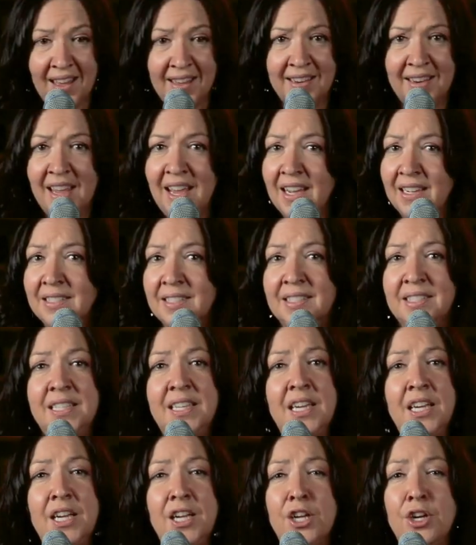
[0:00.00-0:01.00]
Next
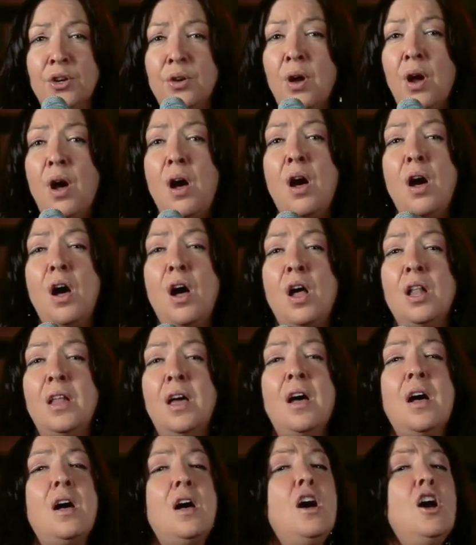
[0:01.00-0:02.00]
year, all
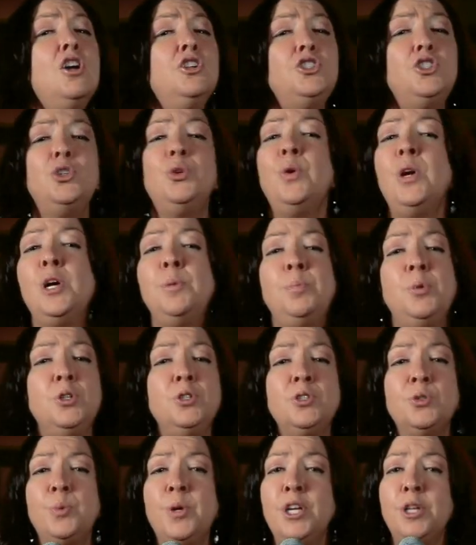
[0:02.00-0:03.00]
our
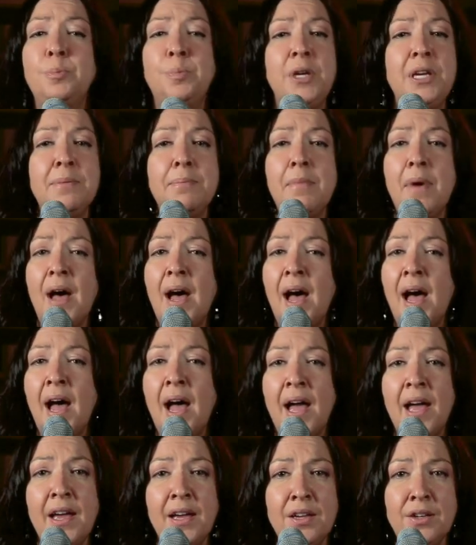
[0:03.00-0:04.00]
troubles will be
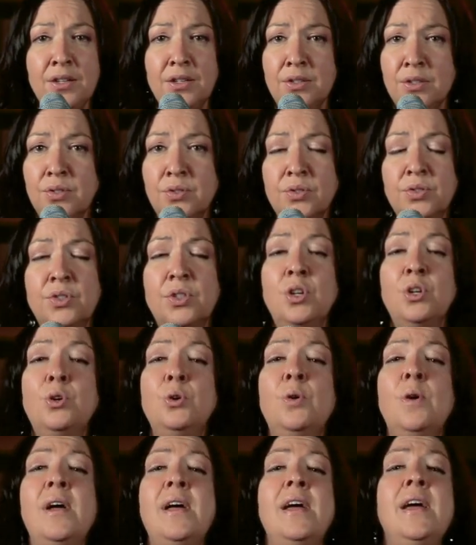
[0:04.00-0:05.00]
miles
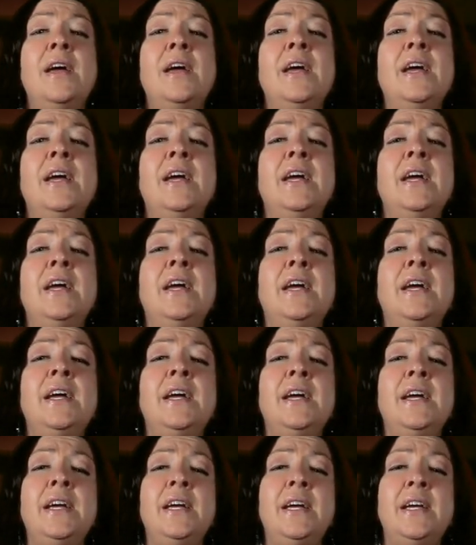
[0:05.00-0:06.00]

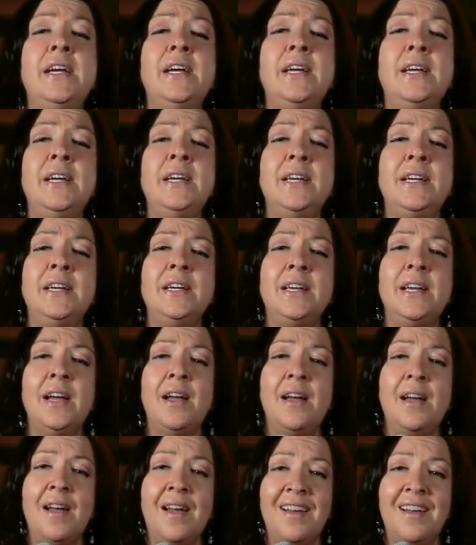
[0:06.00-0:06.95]
away.